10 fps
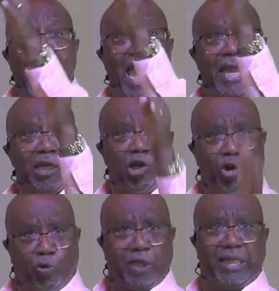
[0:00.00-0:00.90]
and
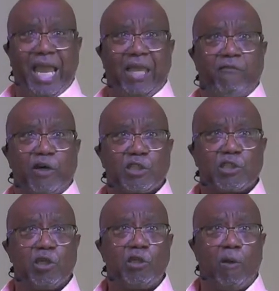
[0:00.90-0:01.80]
Luke gave
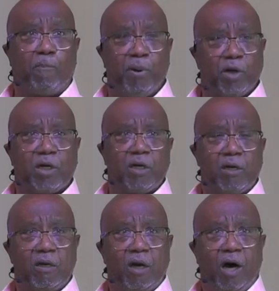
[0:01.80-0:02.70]
us the book
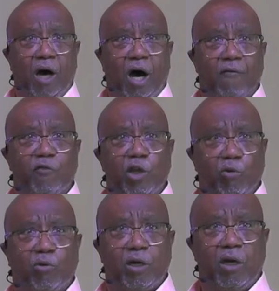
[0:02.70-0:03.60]
of
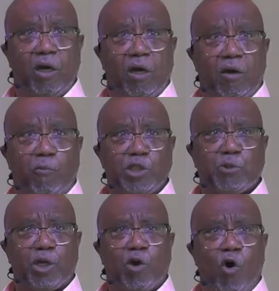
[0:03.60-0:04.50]
Luke, which
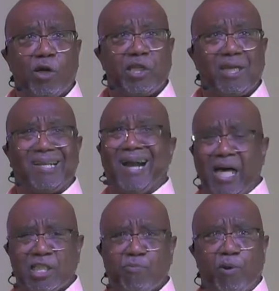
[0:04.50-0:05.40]
recorded the
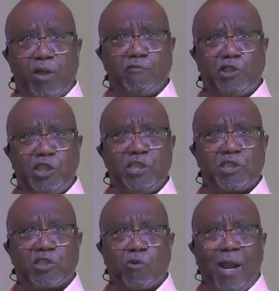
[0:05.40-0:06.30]
gospel of
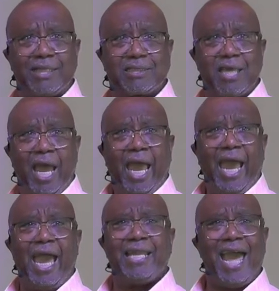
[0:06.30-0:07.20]
Jesus Christ.
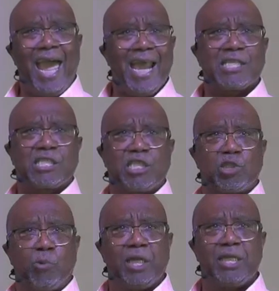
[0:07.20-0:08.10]
And Acts
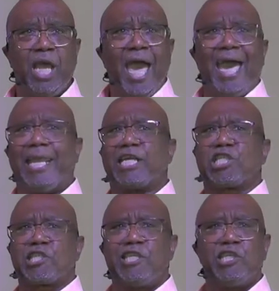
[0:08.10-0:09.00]
is really an
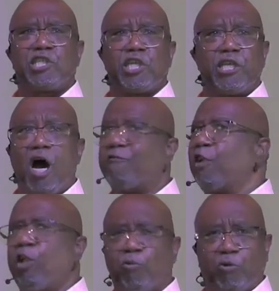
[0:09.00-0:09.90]
extension of
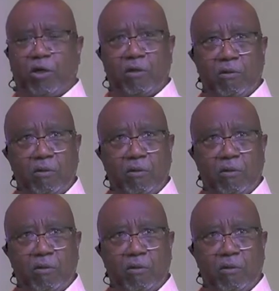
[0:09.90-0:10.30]
Luke.